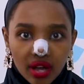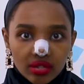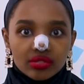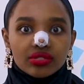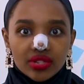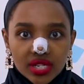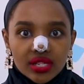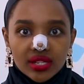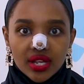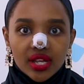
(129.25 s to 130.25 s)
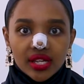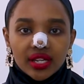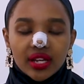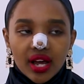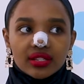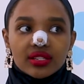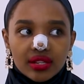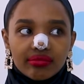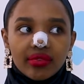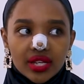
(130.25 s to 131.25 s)
countries, Iran is
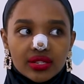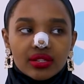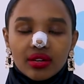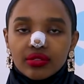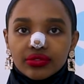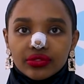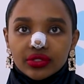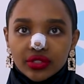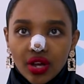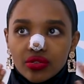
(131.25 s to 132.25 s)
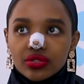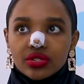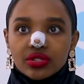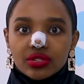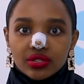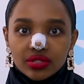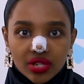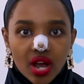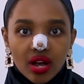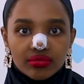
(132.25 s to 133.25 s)
the best of nose
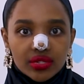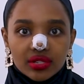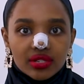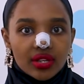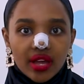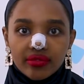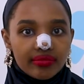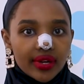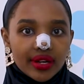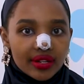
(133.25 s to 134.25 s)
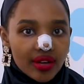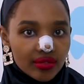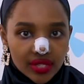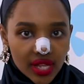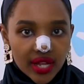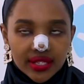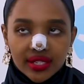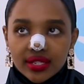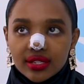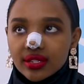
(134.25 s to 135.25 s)
jobs. Everybody knows that.
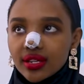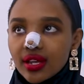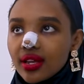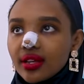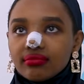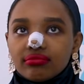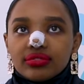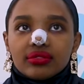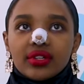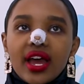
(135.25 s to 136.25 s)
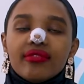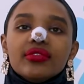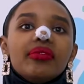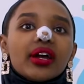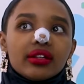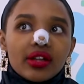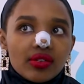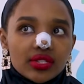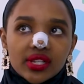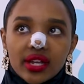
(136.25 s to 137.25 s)
Everybody
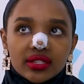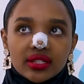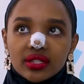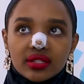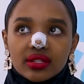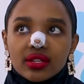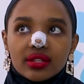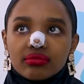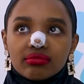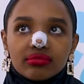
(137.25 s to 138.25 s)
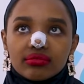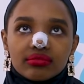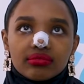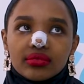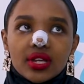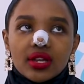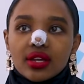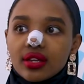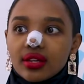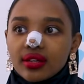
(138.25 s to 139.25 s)
knows that it's very
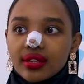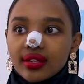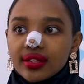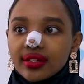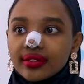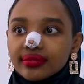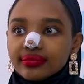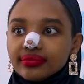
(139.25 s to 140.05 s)
nose job surgeon.